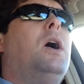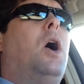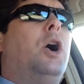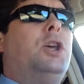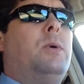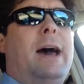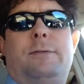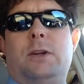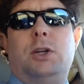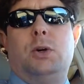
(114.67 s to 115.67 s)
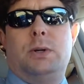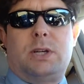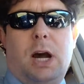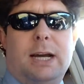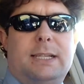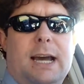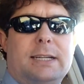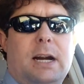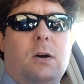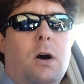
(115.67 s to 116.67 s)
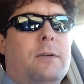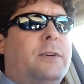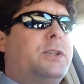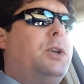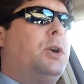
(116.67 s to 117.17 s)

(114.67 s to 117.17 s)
all you have to do is contact our office.